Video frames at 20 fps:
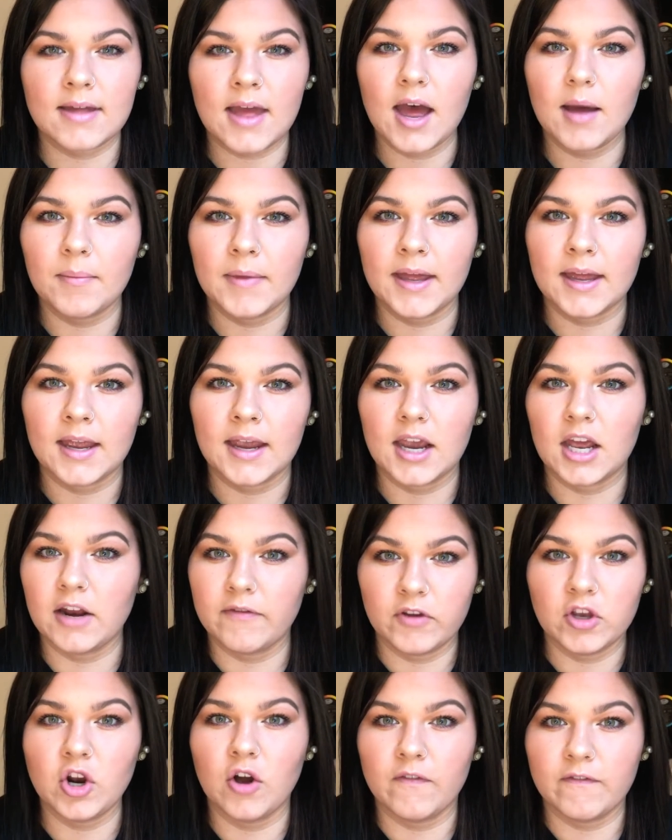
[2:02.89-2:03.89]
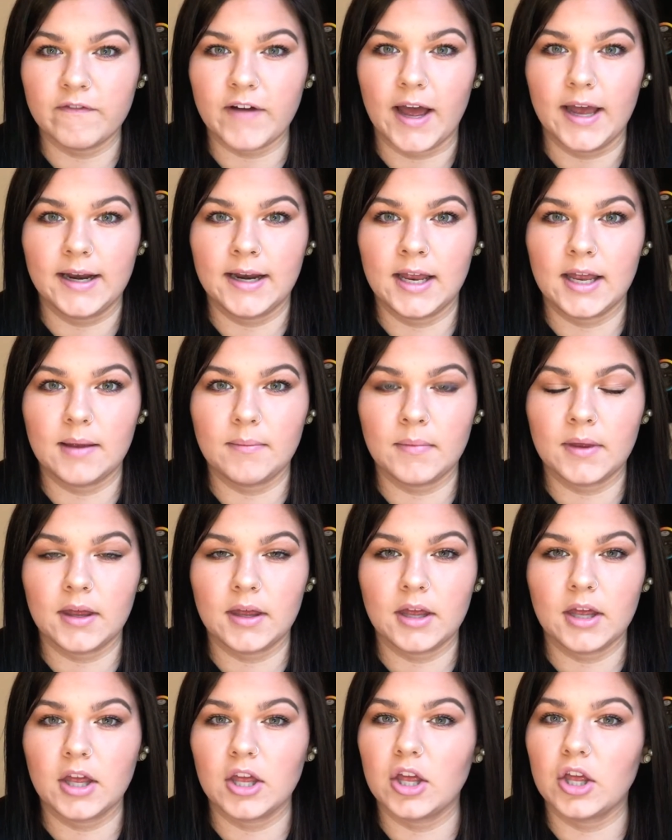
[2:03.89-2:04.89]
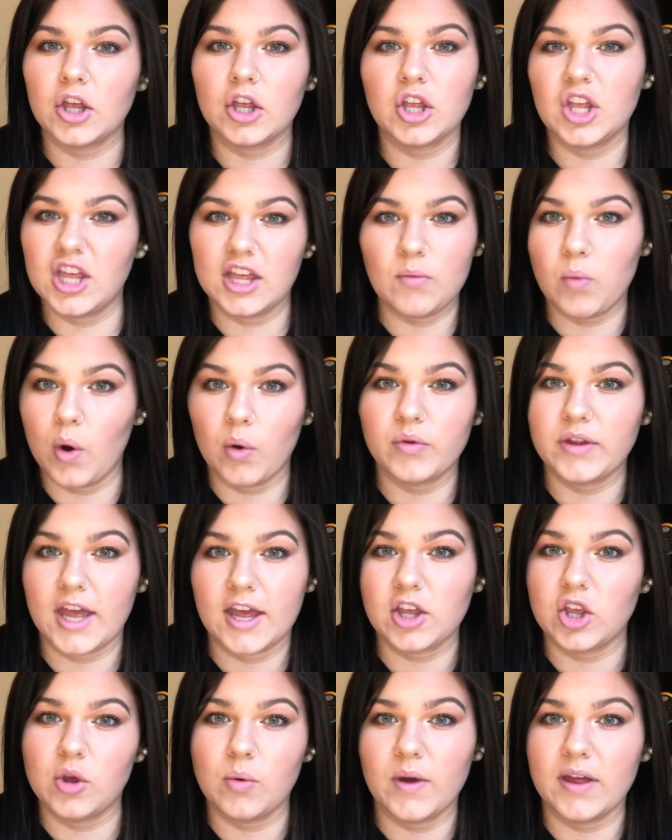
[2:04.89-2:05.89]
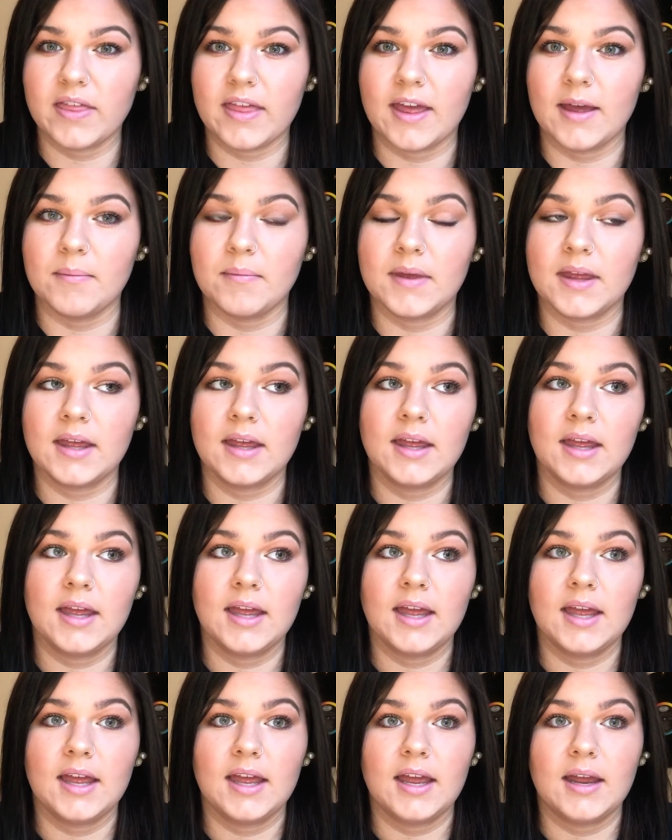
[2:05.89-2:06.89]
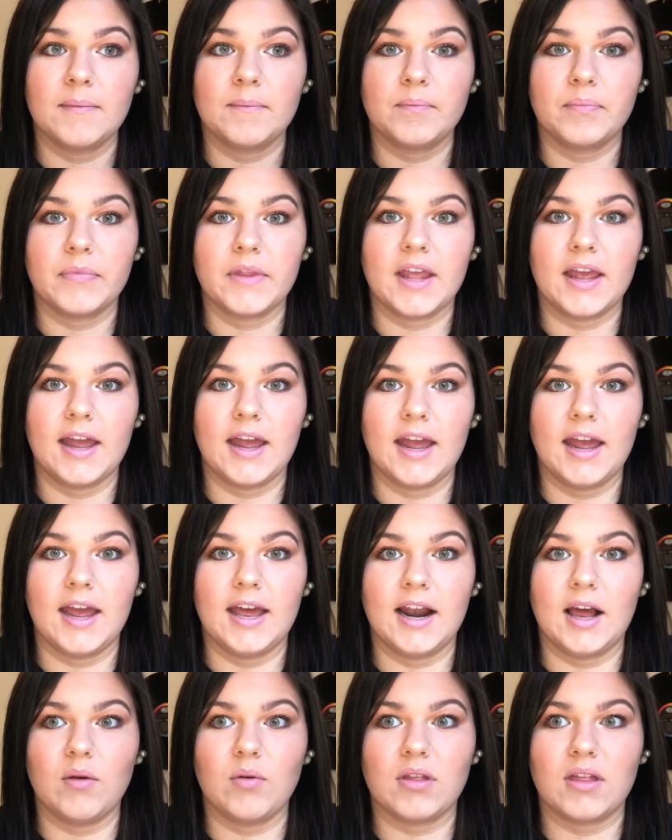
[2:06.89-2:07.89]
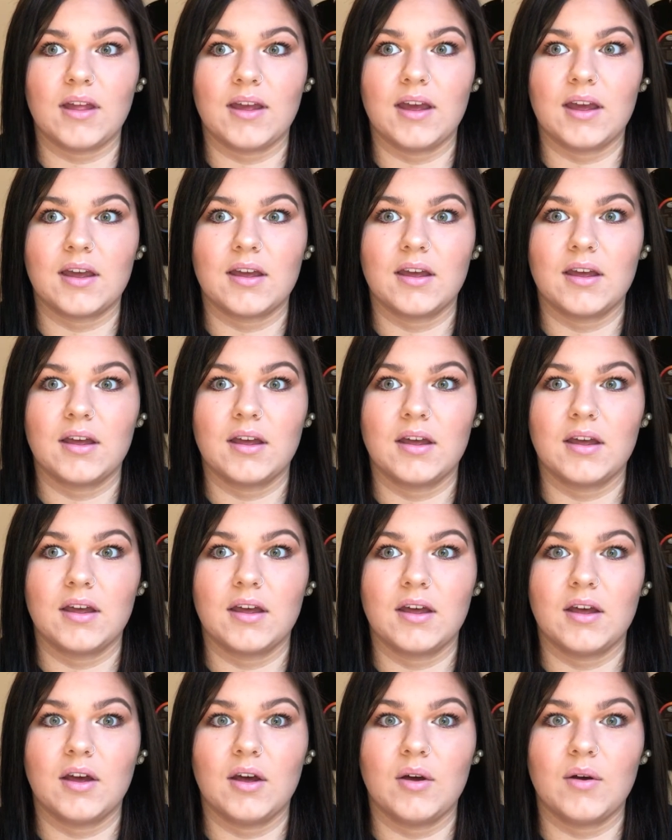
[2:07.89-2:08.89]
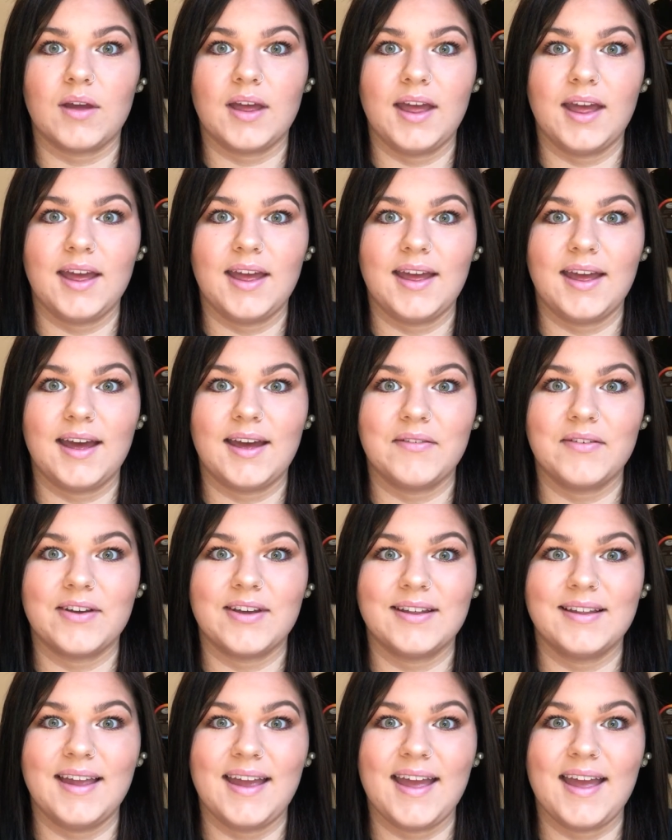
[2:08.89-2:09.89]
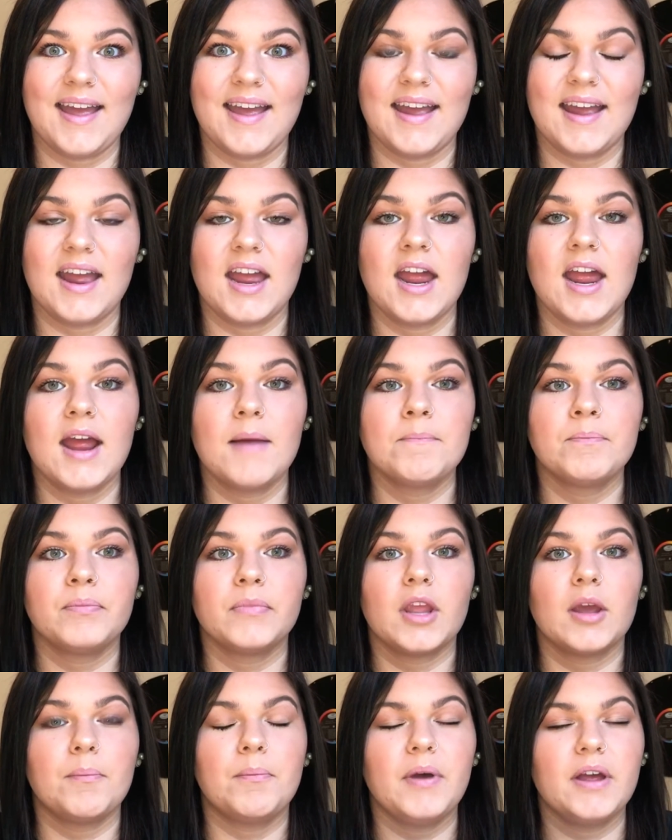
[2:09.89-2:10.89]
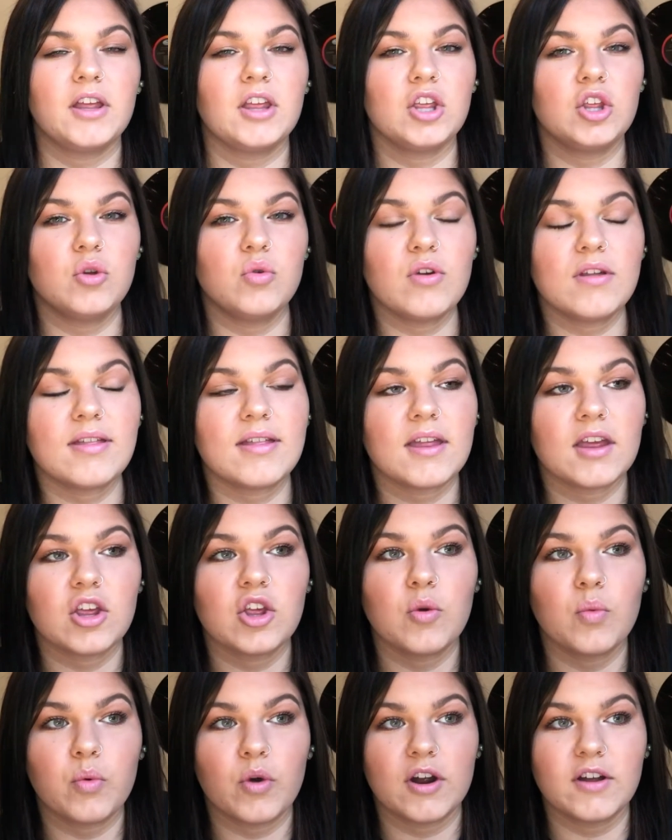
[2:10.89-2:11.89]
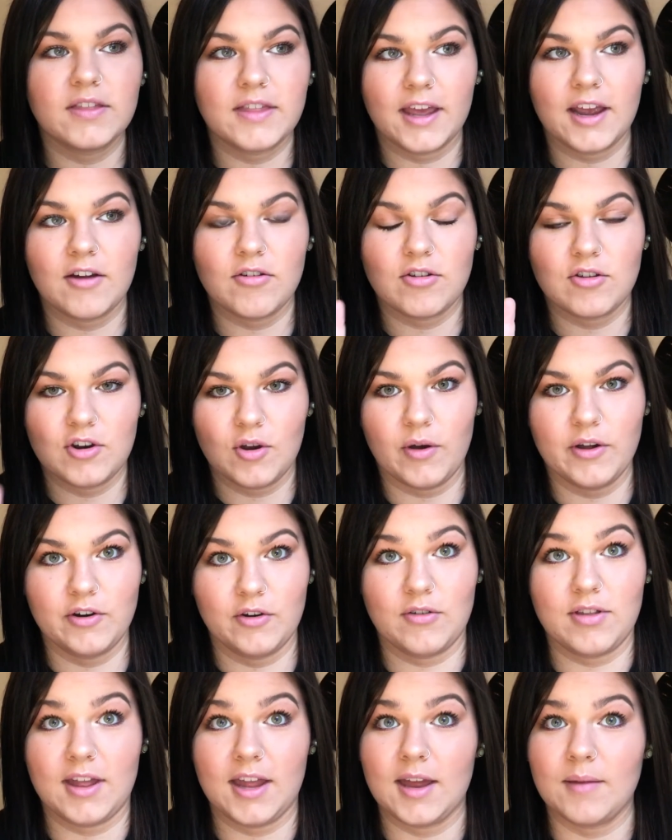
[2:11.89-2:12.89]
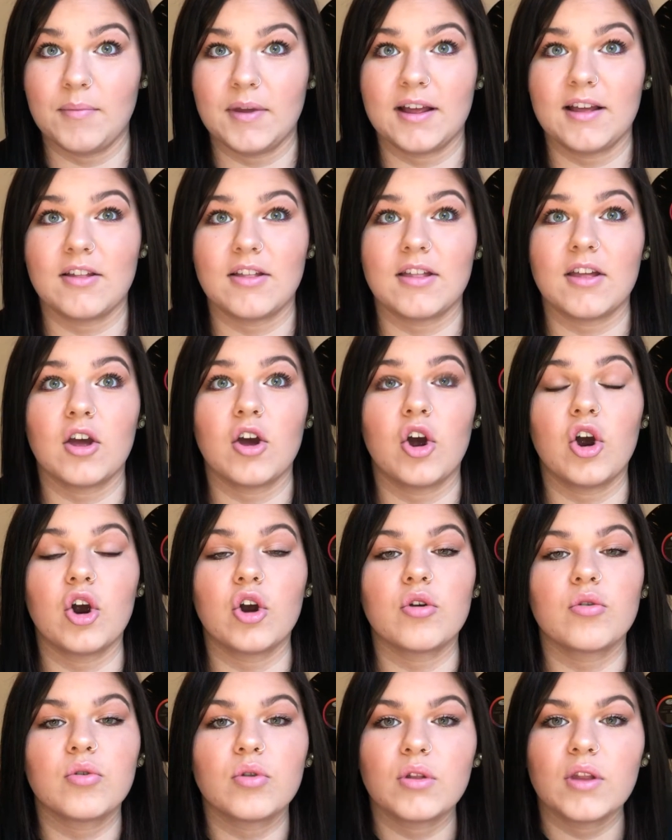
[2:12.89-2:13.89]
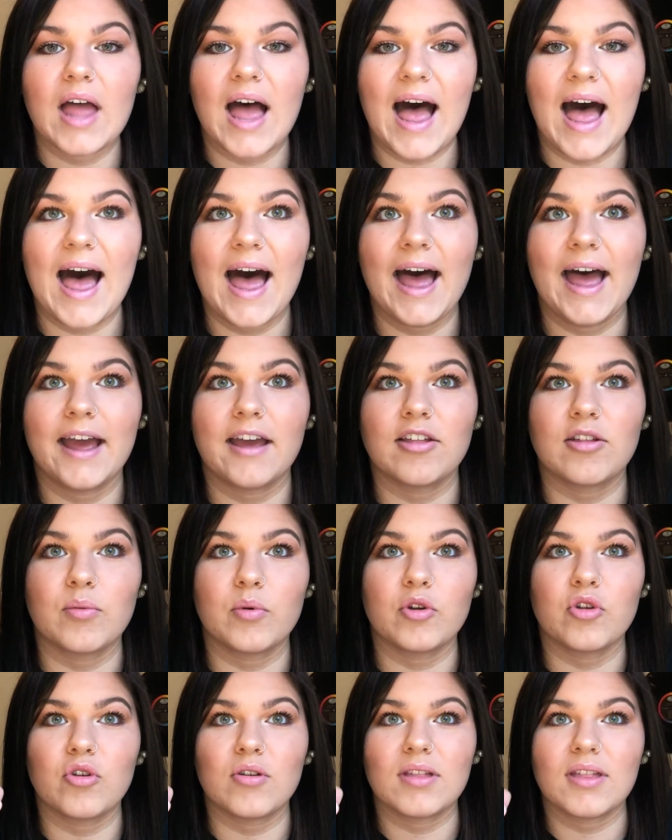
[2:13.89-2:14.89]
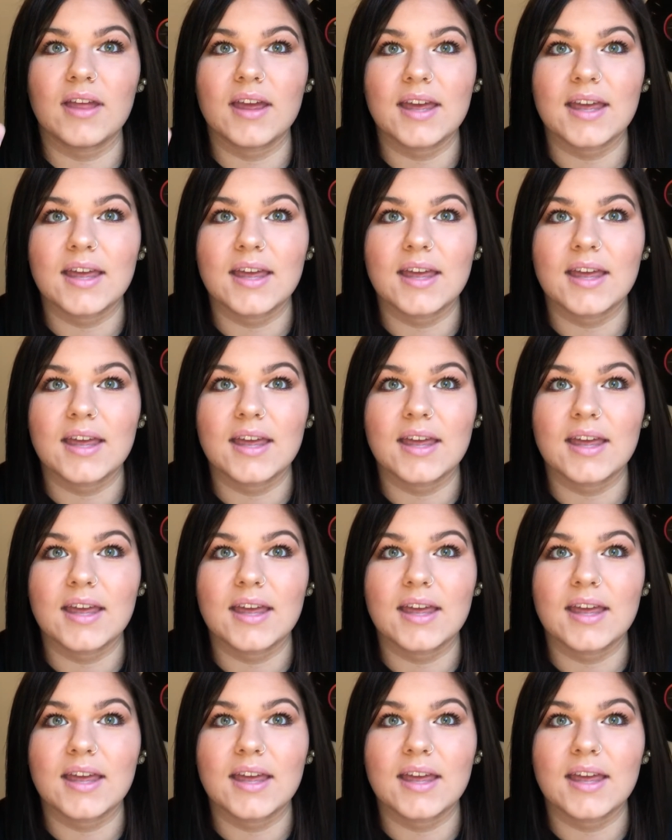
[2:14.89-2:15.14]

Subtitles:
coming, and if you don't find him, he won't take you with him." And I was like, "Okay, have a good day." But you weren't there, so you don't understand, because her eyes were just